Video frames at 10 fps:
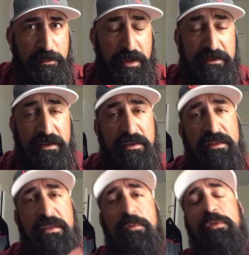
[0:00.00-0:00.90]
Because the other
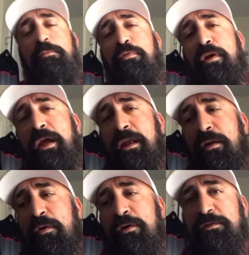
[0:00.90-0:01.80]
thing with print,
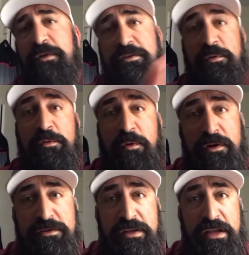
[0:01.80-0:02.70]
or especially with
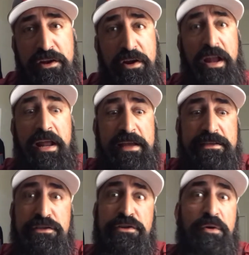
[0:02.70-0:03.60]
words on the internet, is
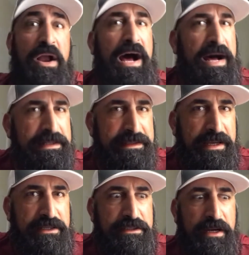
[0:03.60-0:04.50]
there's no
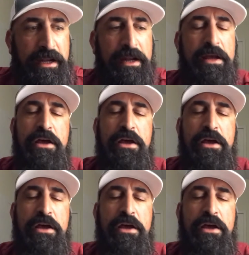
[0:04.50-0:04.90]
context, right?